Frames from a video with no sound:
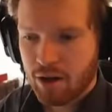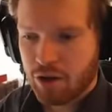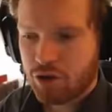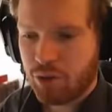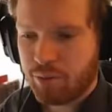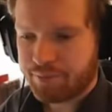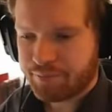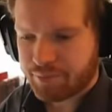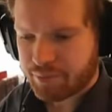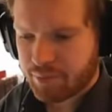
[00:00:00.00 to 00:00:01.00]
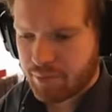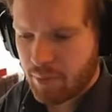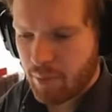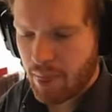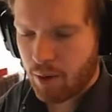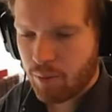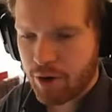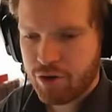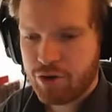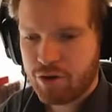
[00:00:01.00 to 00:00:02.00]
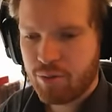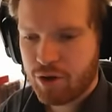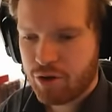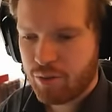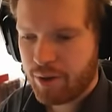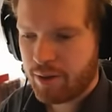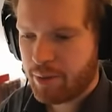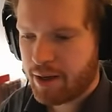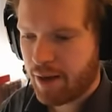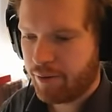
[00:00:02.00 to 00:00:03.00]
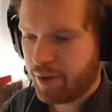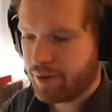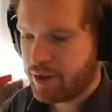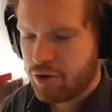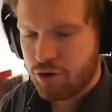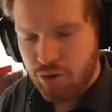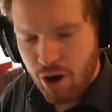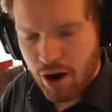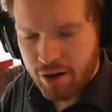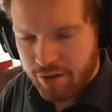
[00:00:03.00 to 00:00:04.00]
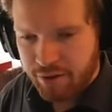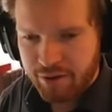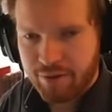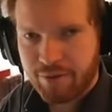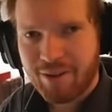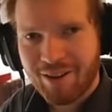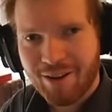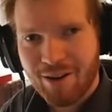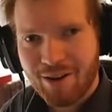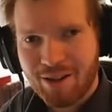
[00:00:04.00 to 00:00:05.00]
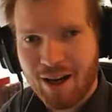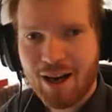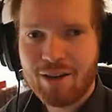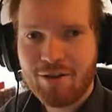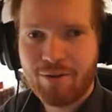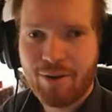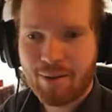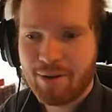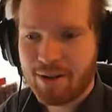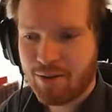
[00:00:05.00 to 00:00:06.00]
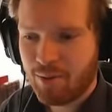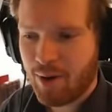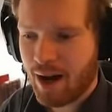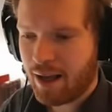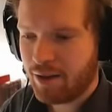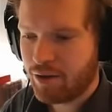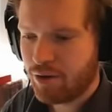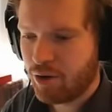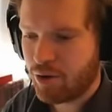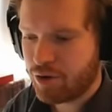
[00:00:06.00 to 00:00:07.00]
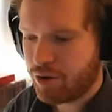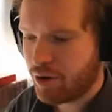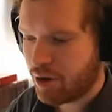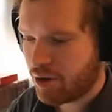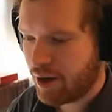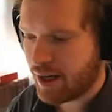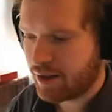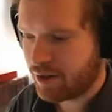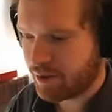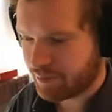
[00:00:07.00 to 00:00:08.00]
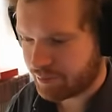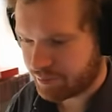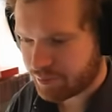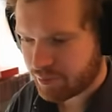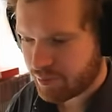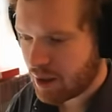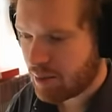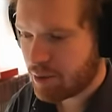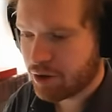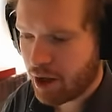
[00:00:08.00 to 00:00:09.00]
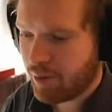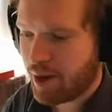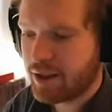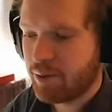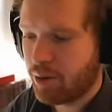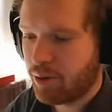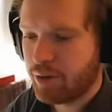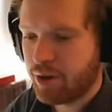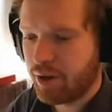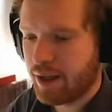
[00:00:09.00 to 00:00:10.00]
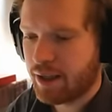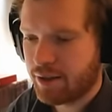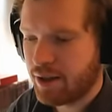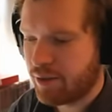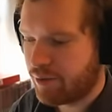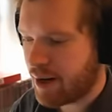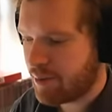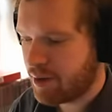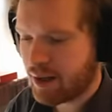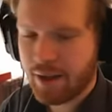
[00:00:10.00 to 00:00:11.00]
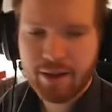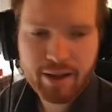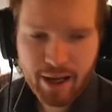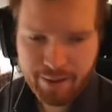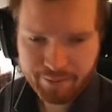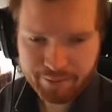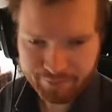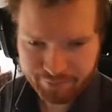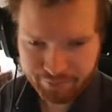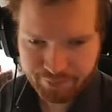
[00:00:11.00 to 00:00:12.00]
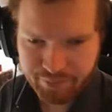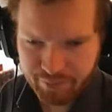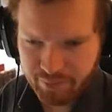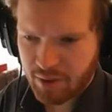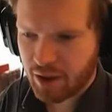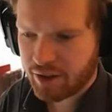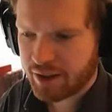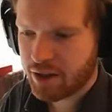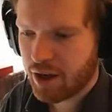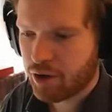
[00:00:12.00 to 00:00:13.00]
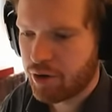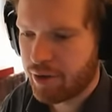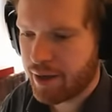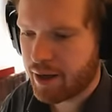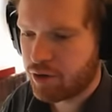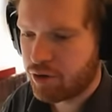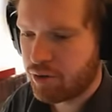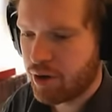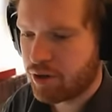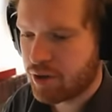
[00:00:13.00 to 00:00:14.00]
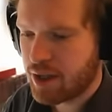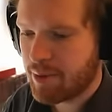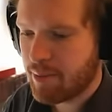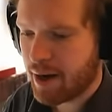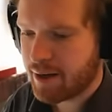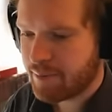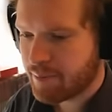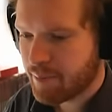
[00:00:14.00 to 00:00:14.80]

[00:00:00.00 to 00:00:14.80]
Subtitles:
So what you should really be careful of is do not target your fragments while you launch your collectors, because otherwise they will only collect a single fragment and then die. That's another good thing to keep in mind.